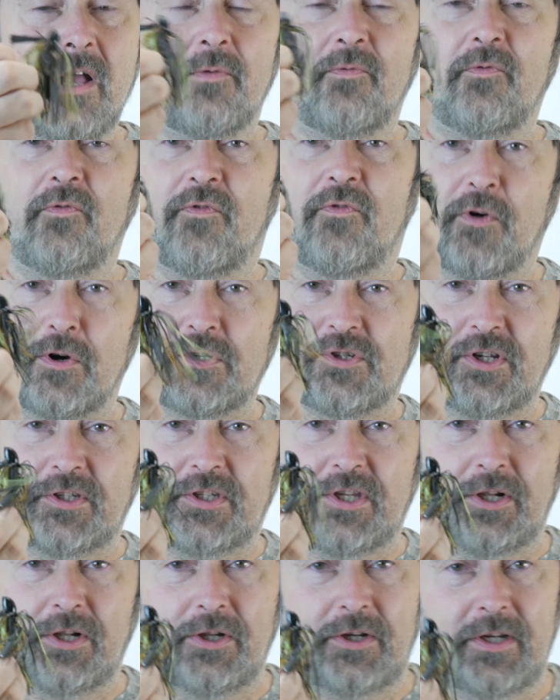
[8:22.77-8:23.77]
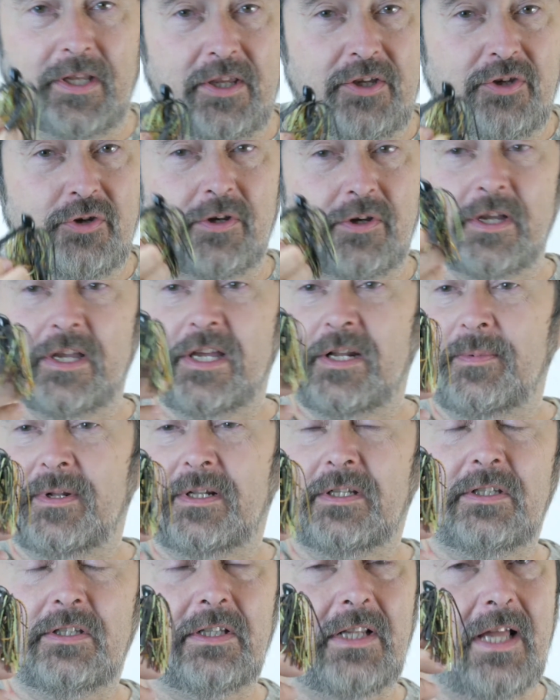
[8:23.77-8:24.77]
Versatility. You can get them in
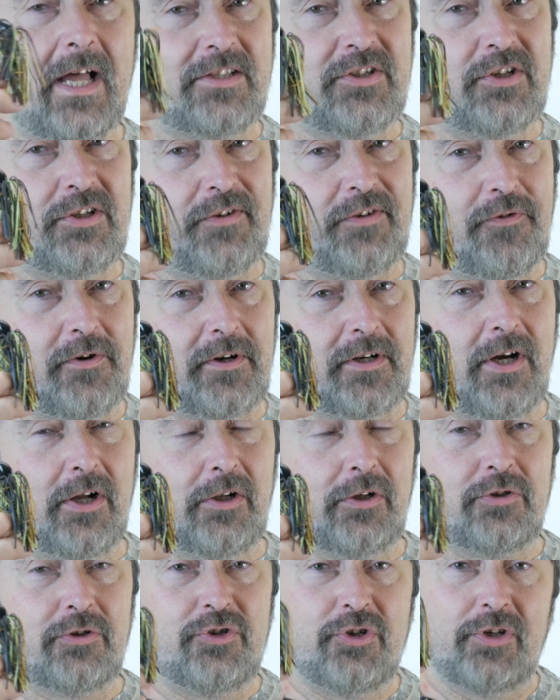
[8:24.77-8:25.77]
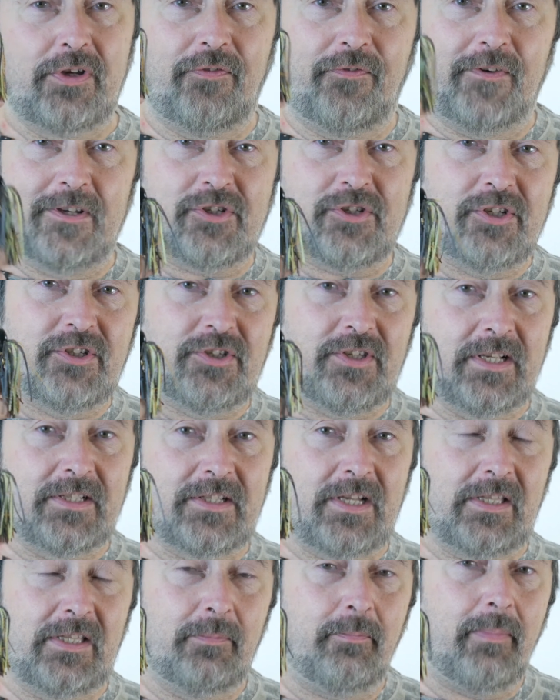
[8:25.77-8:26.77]
lots of different colors. You can fish these things
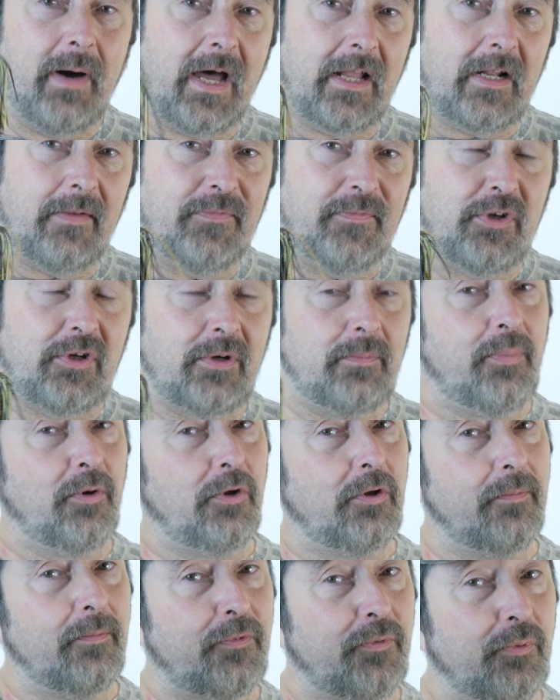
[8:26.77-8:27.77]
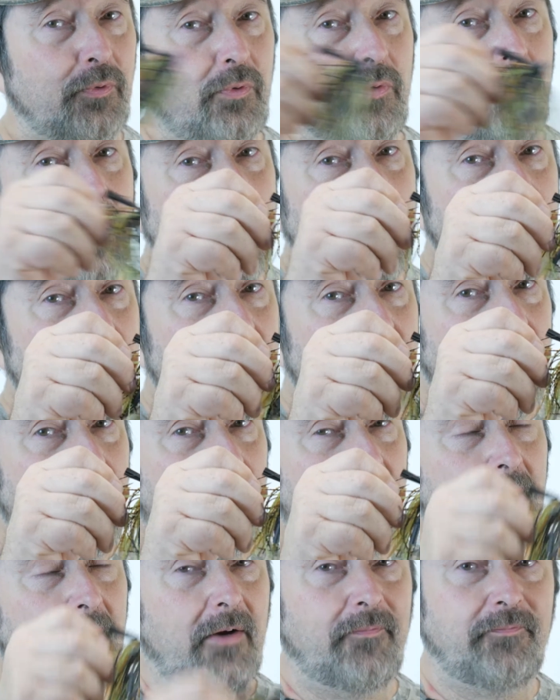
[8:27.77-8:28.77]
on the bottom. You can pull them through
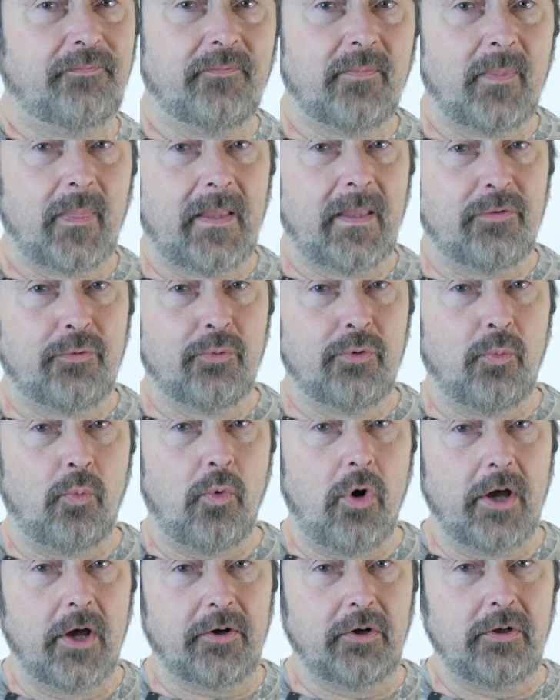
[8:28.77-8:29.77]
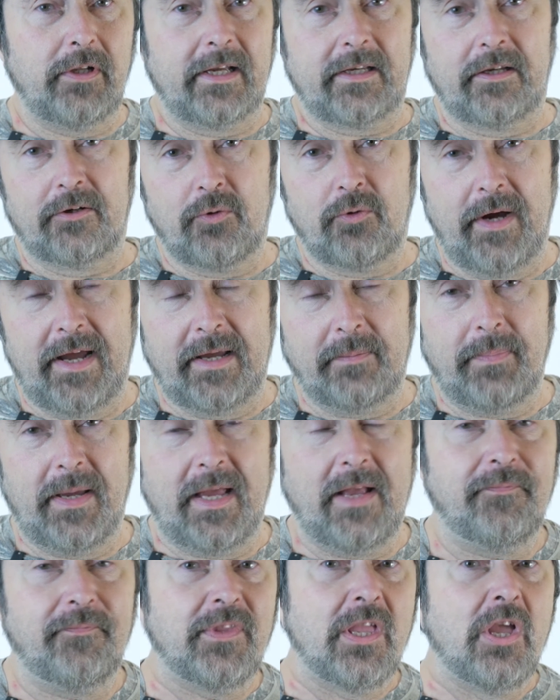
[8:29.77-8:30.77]
the water like a
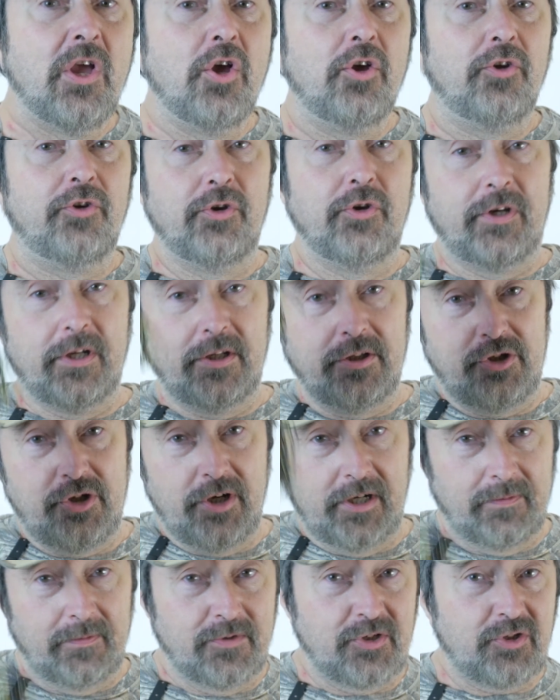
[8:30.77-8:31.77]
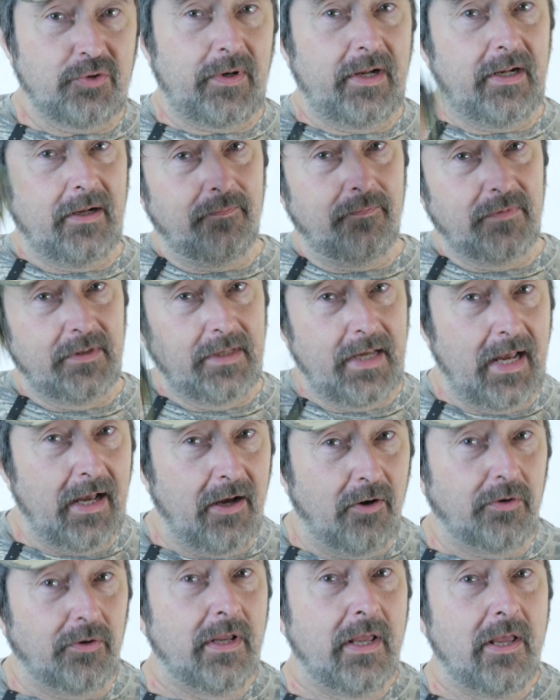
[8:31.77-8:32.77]
crankbait. You can jig them straight up and
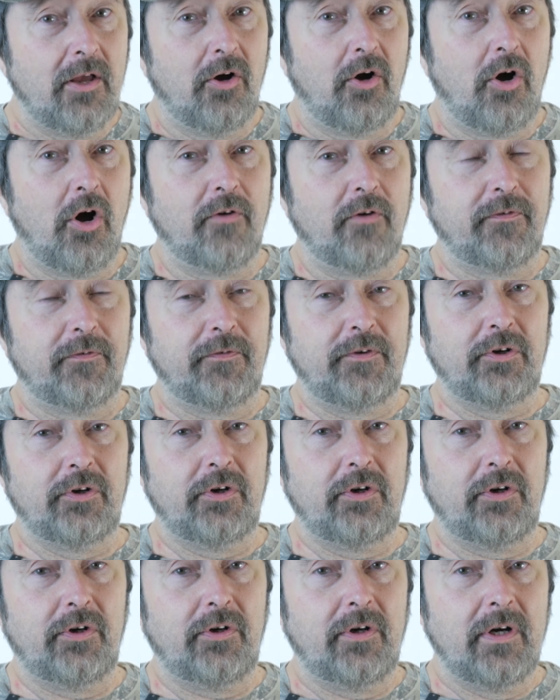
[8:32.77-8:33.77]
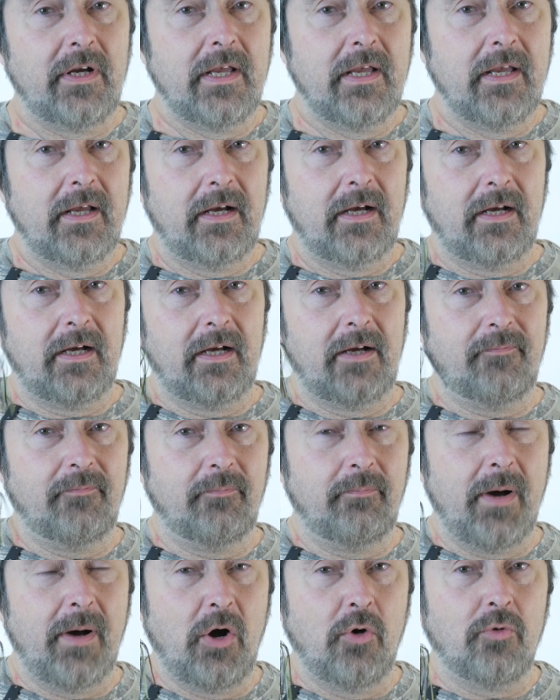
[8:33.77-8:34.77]
down off of your
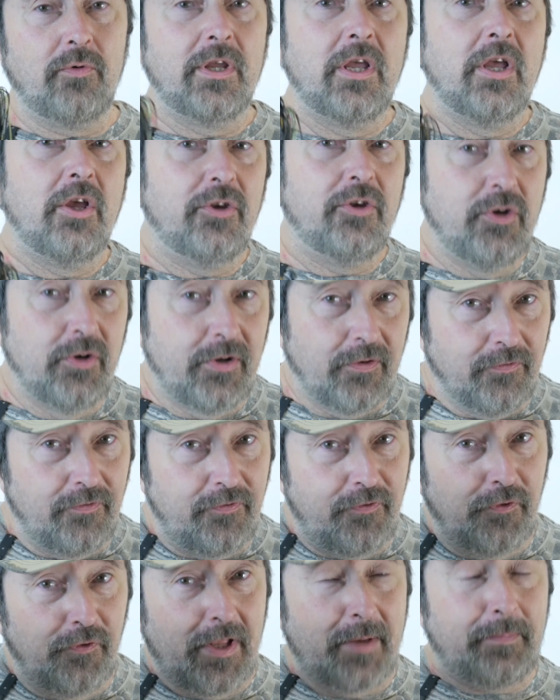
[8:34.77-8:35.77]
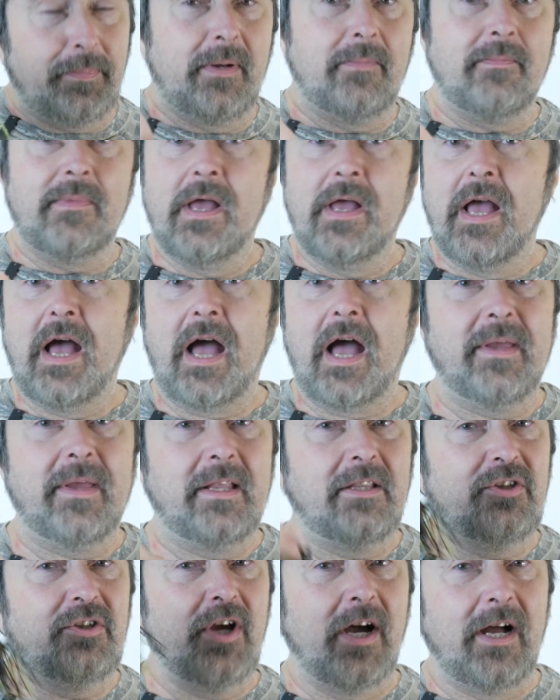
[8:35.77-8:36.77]
boat. You can flip them.
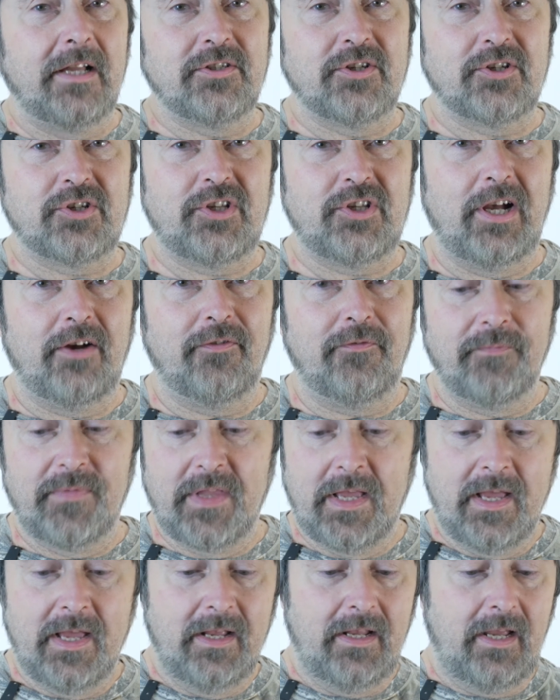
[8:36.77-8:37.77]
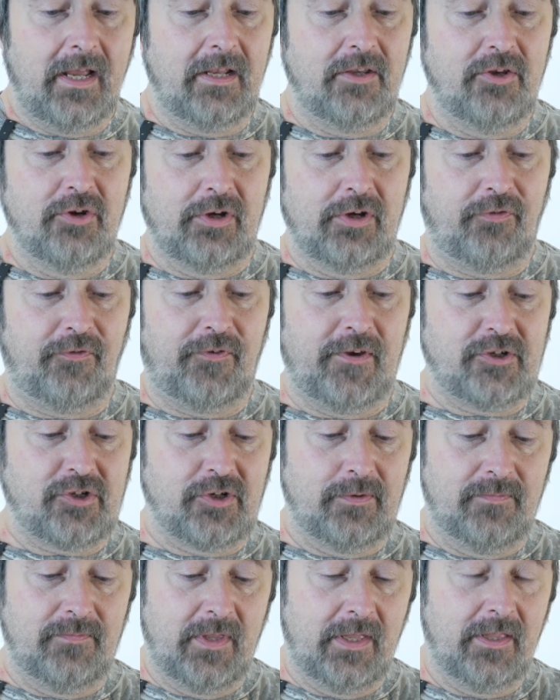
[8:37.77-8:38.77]
Tons of stuff. And you can fish
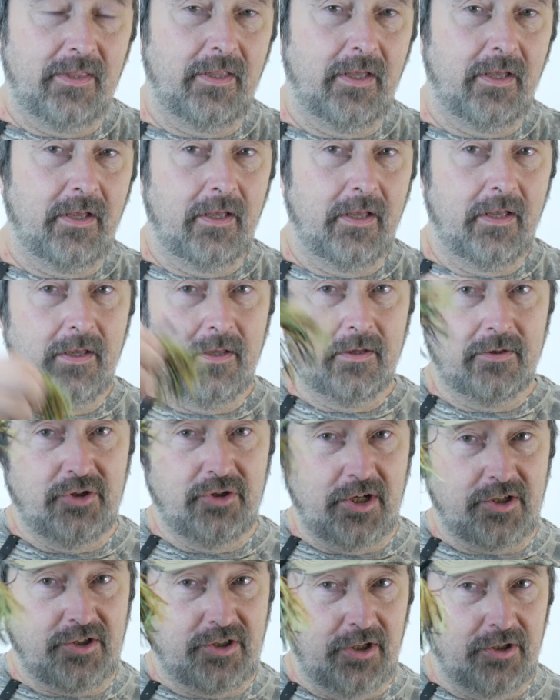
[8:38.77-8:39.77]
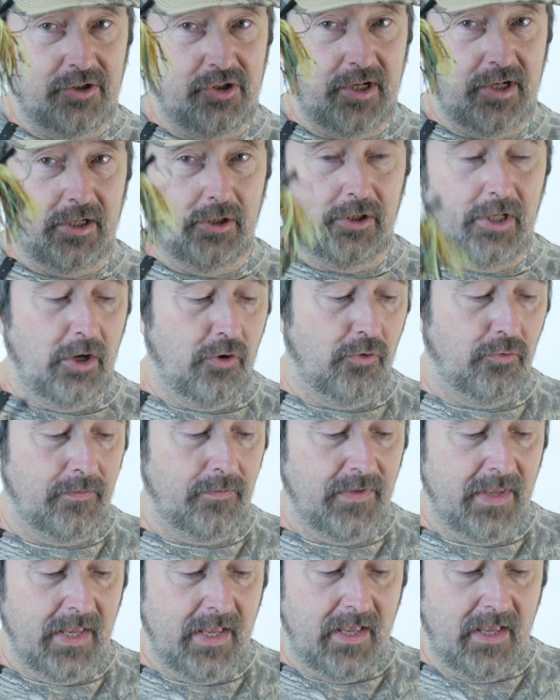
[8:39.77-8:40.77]
them just a jig alone,
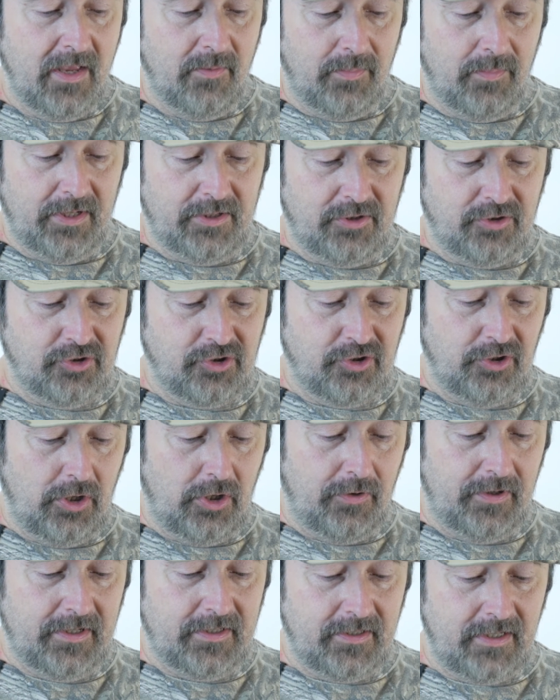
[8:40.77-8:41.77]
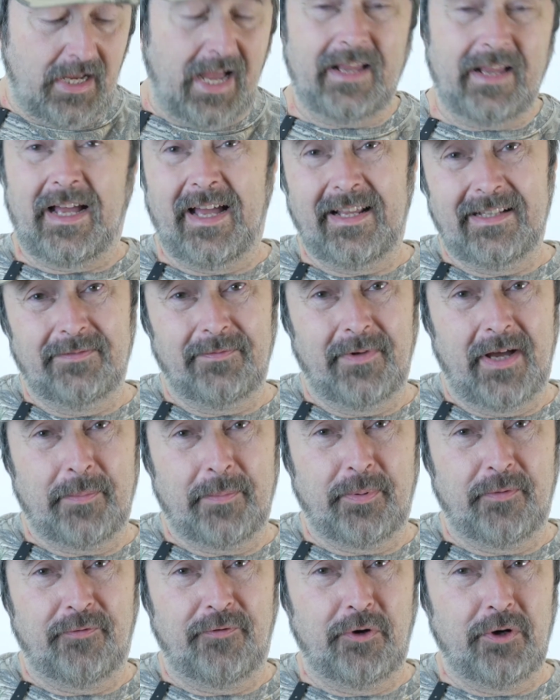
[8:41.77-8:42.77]
but you should always, I
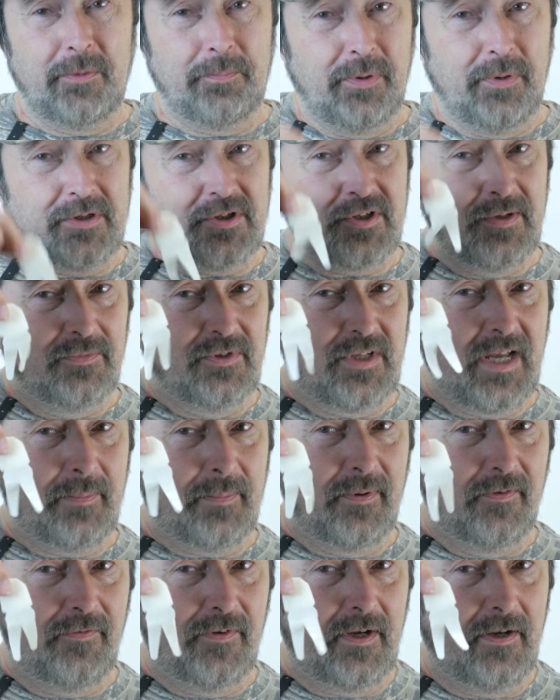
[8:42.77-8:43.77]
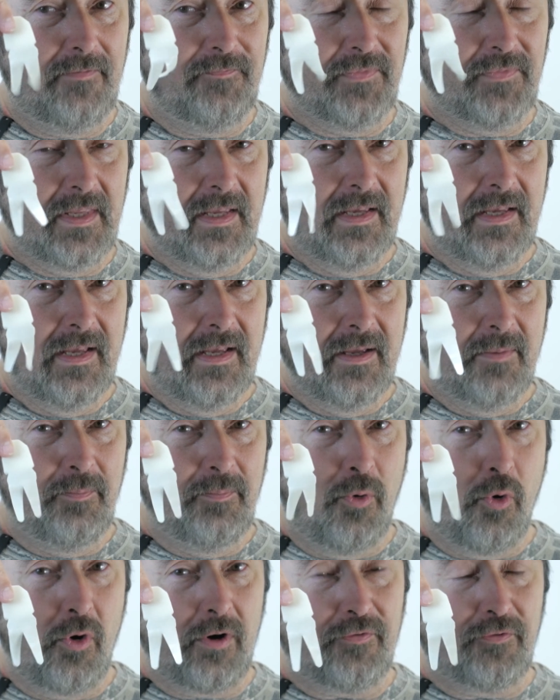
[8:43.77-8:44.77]
prefer to put some type of a
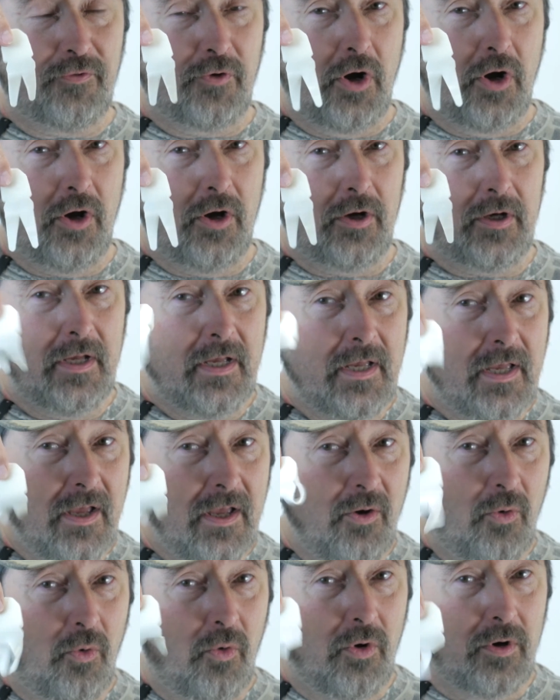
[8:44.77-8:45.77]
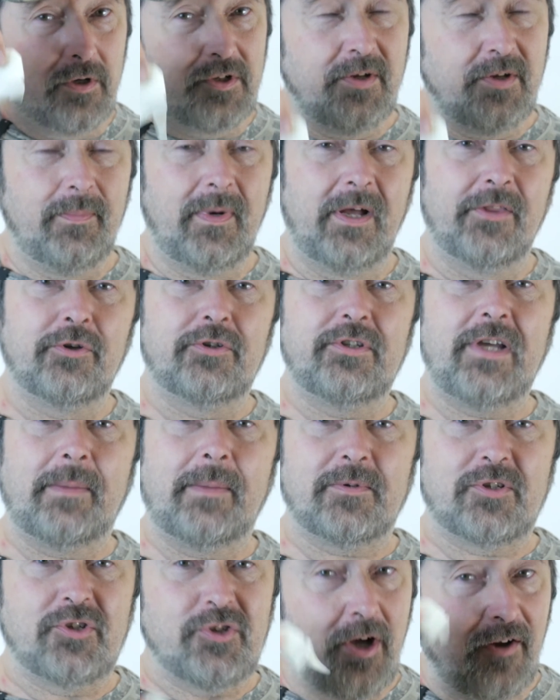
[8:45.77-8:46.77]
pork frog or some other type
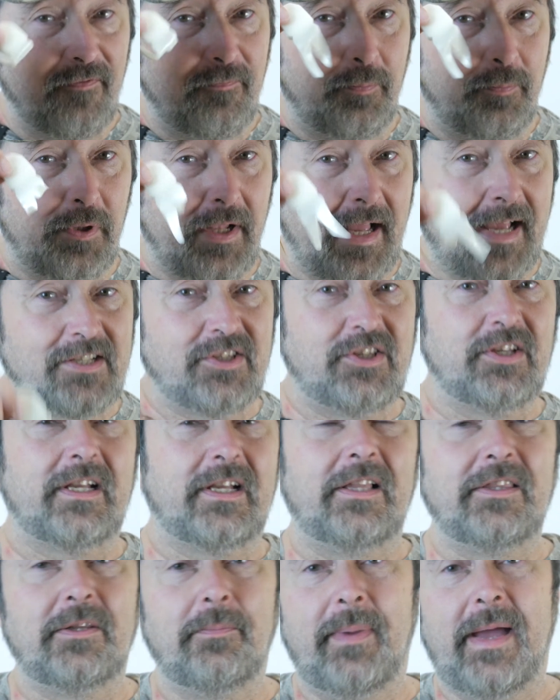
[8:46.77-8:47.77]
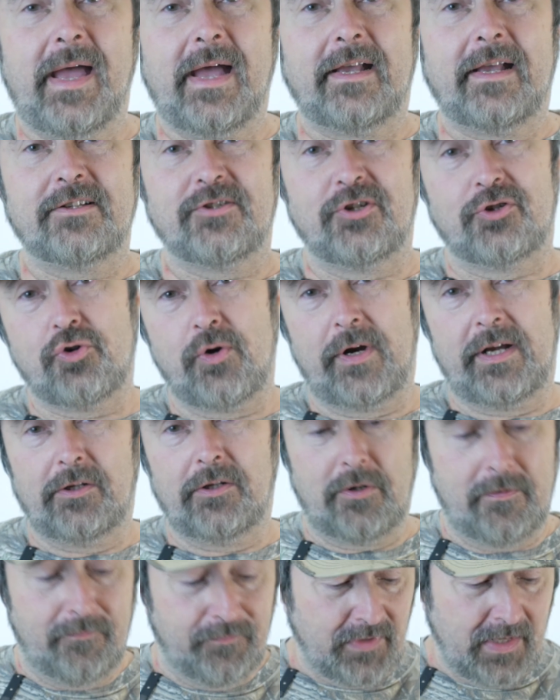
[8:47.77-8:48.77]
of soft plastic on the back as a
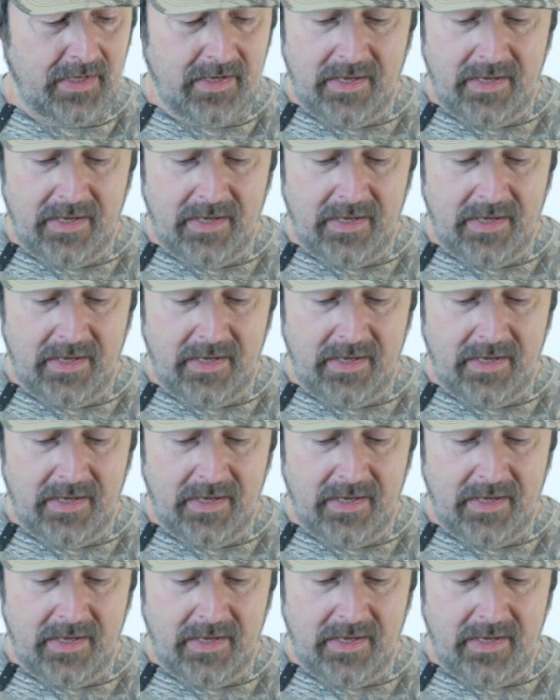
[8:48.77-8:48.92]
trailer.